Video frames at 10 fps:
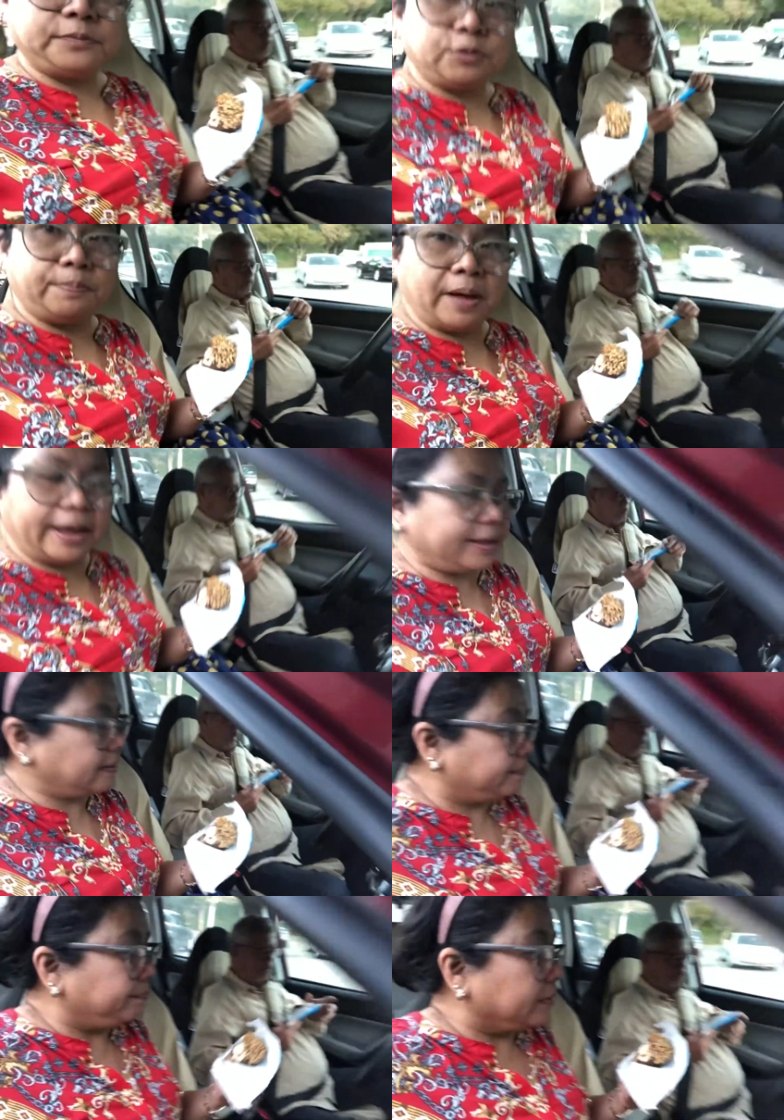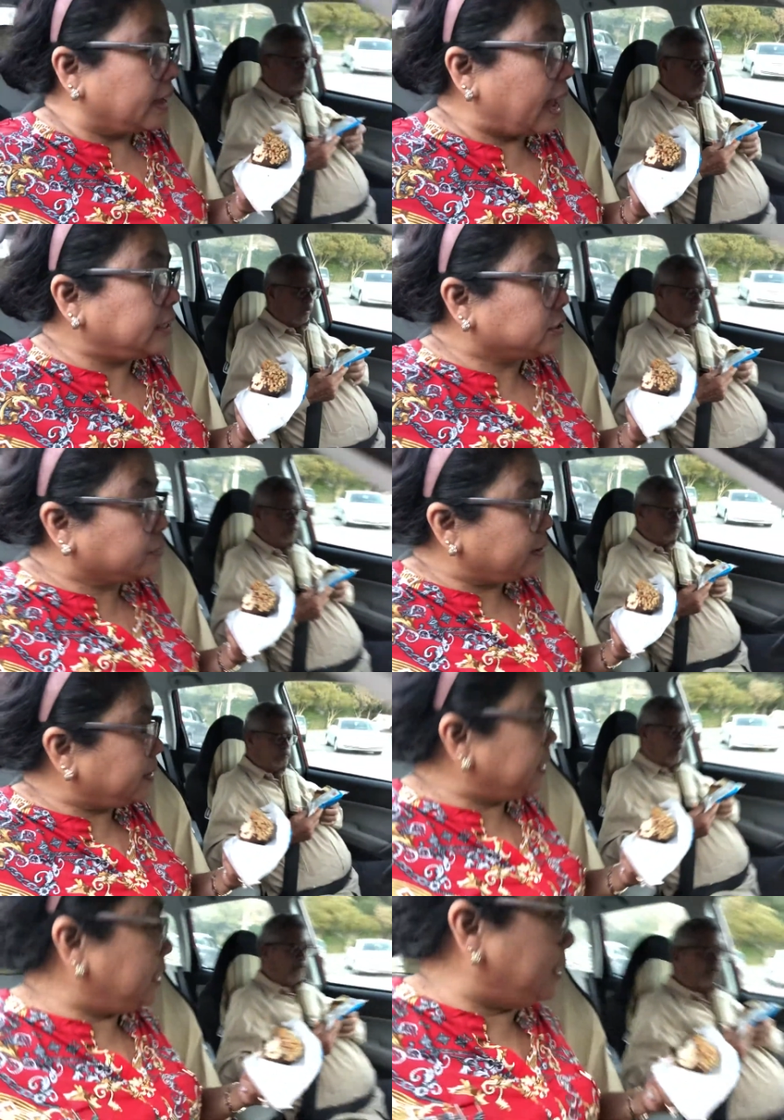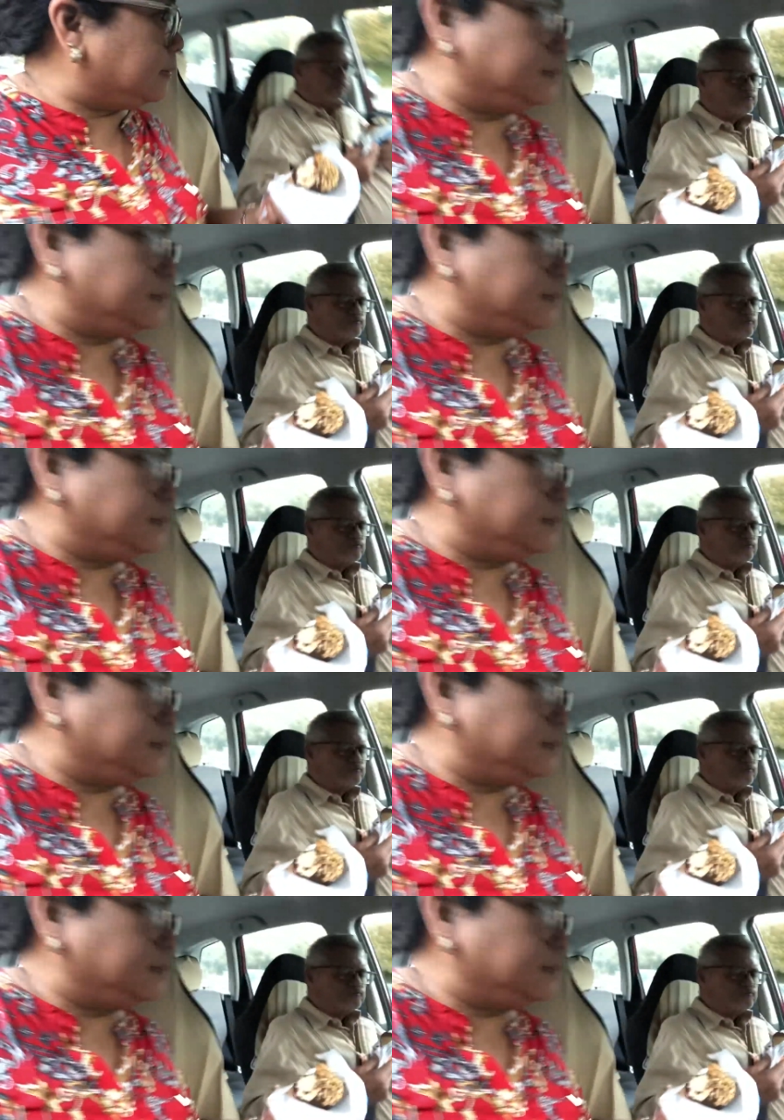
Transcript: to buy ice cream and eat.